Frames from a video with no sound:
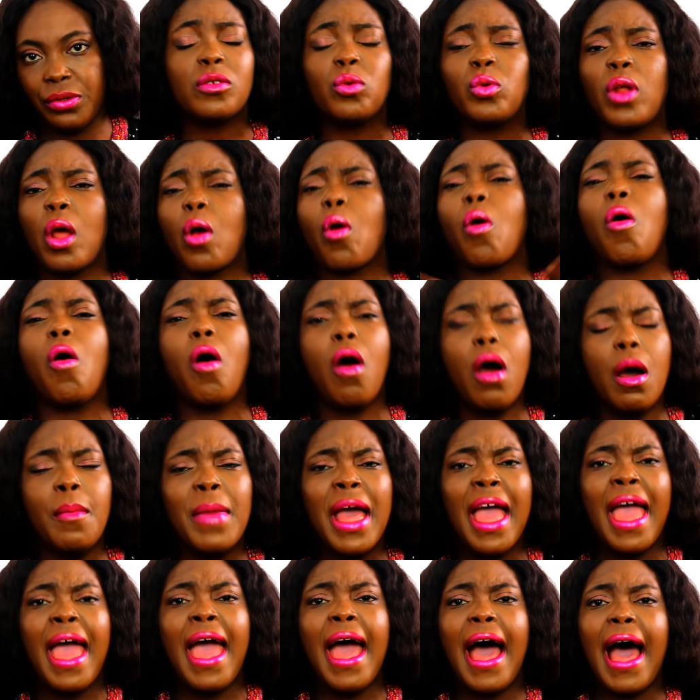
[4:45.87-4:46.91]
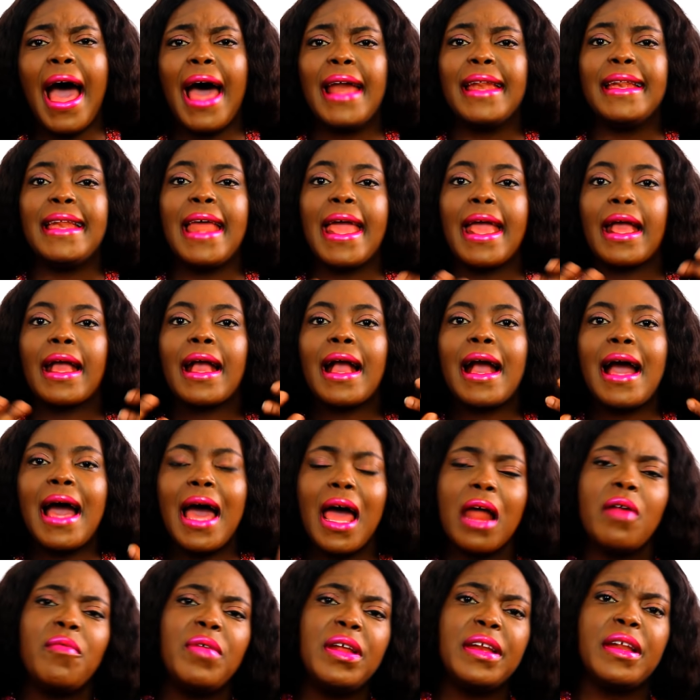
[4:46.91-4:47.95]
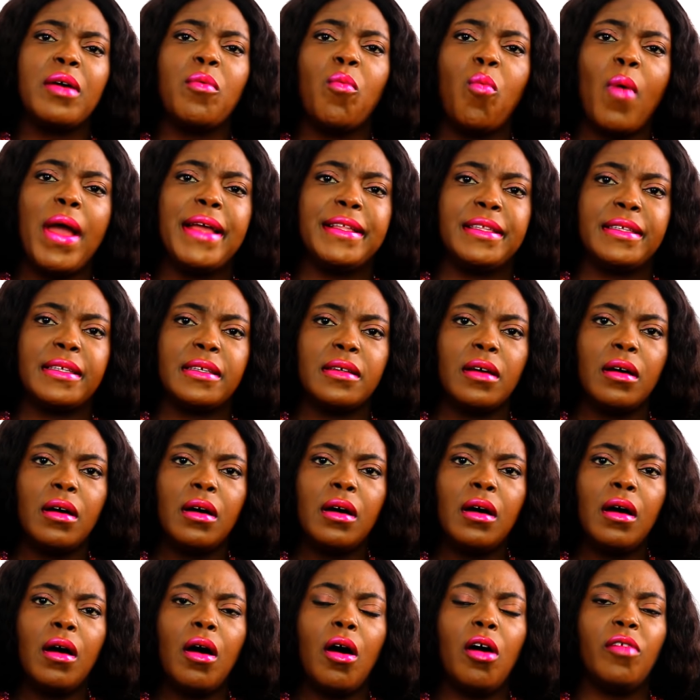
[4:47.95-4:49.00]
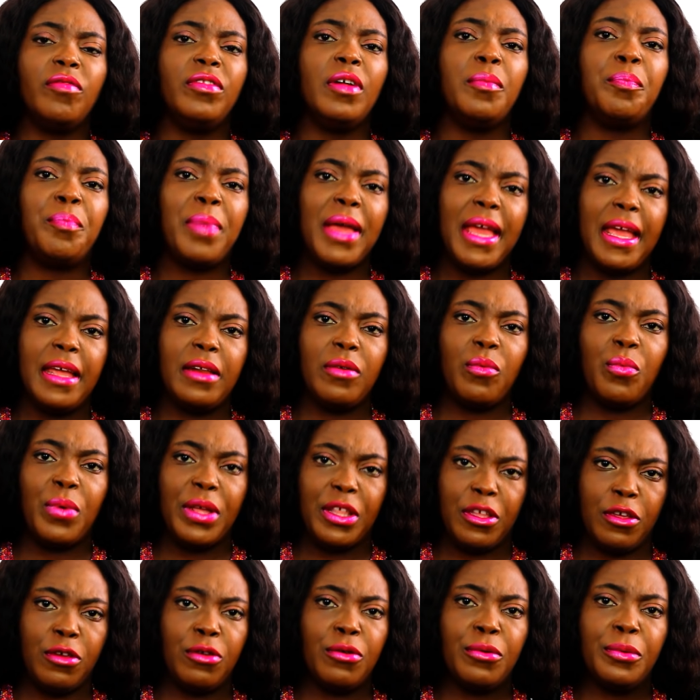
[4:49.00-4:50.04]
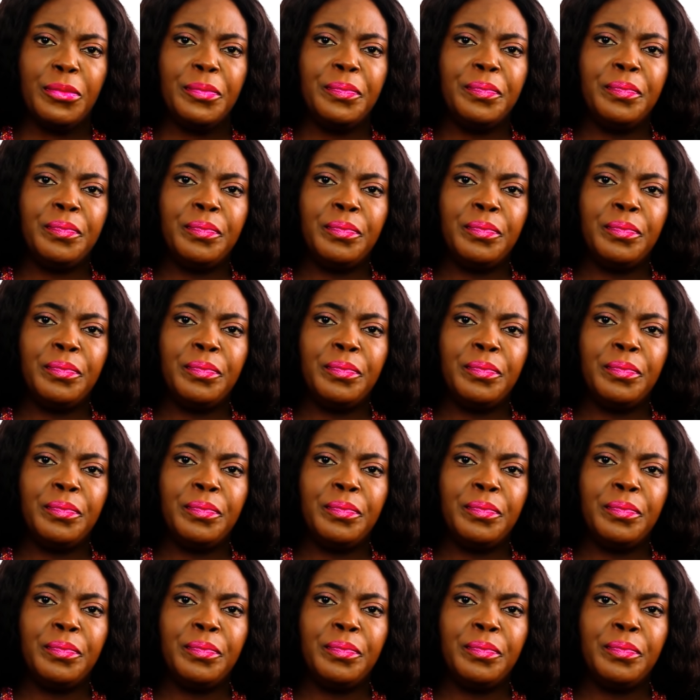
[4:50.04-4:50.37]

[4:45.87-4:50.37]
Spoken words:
So they come and they carry the weight of the pain with you.